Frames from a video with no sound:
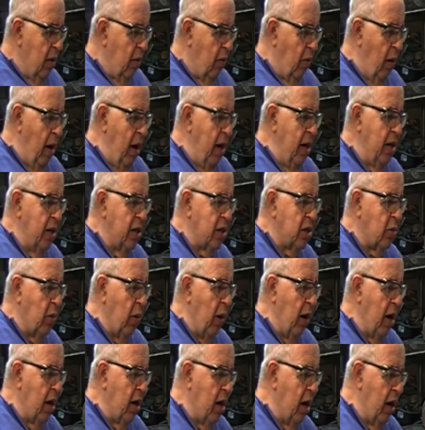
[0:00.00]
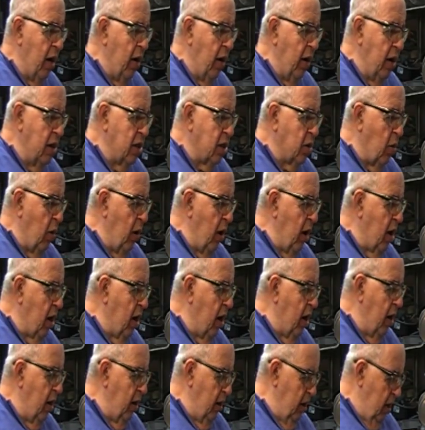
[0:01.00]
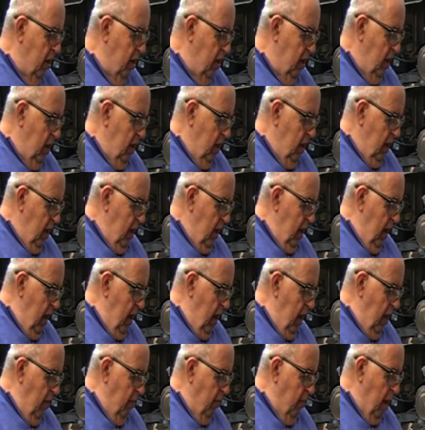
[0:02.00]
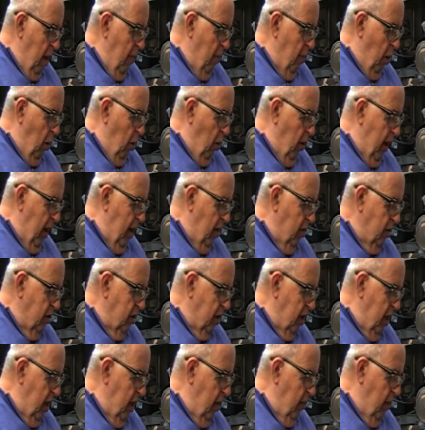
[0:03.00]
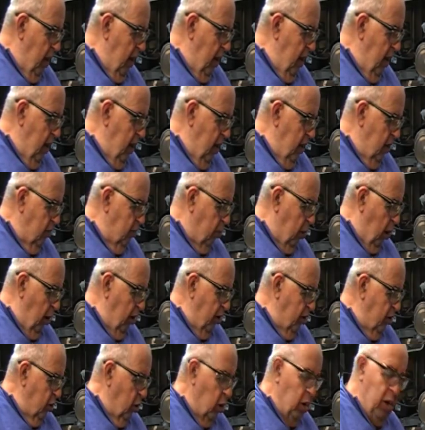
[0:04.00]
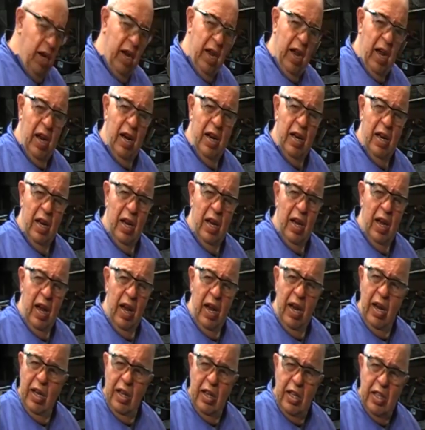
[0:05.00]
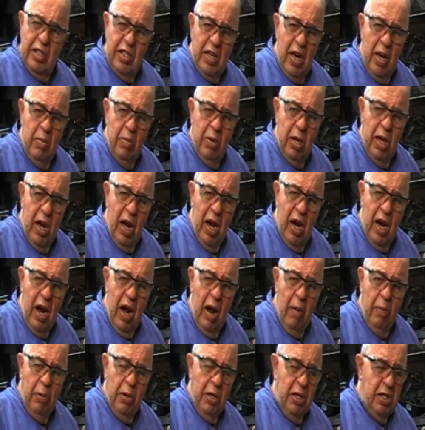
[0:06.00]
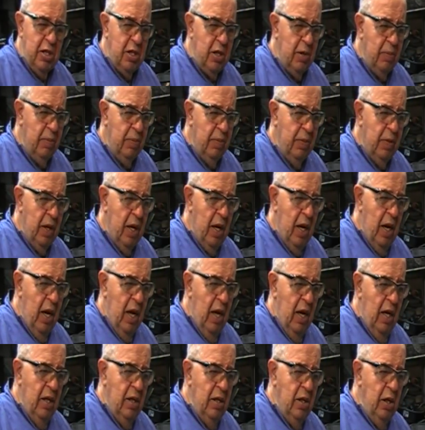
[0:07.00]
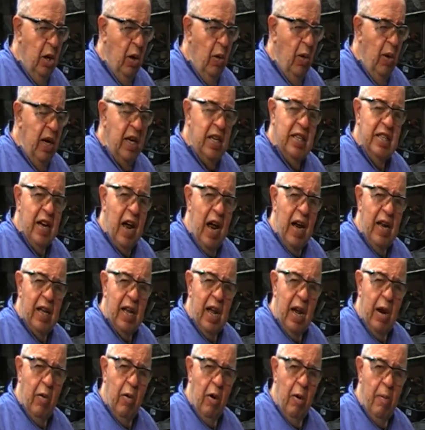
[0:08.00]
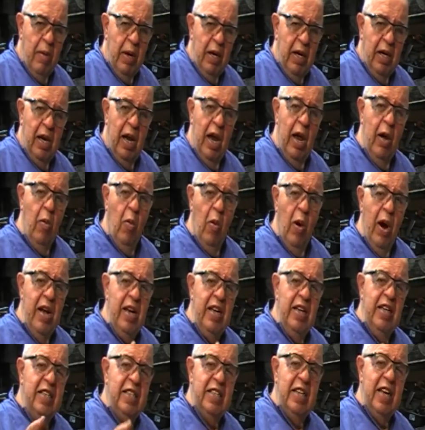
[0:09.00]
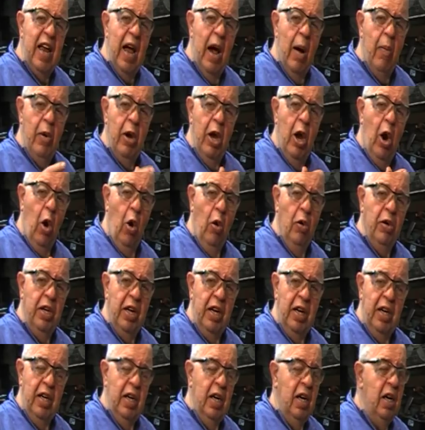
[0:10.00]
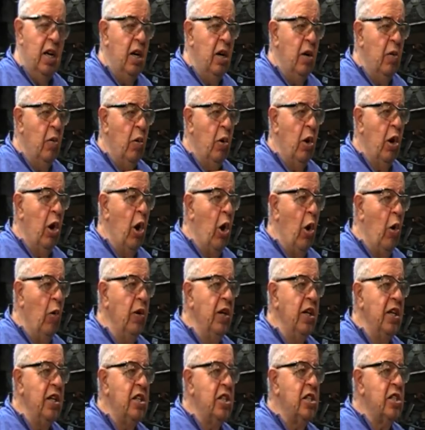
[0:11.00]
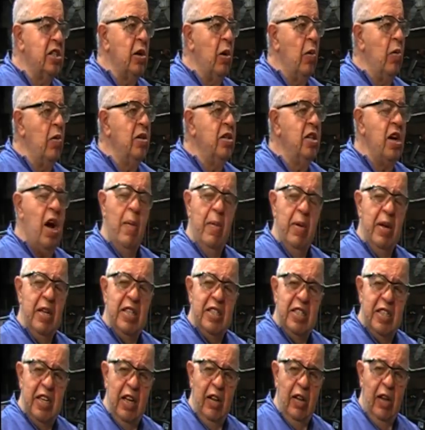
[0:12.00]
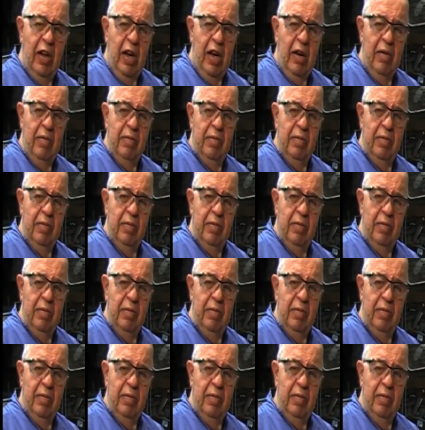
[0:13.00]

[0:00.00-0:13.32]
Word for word: radius square cutter, square cutter, and my bowl gouge again, my uh, parting tool again, and get the same thing accomplished. No exotic equipment. And wait till you see how we hold it. We're going to hold it so dumb it's silly.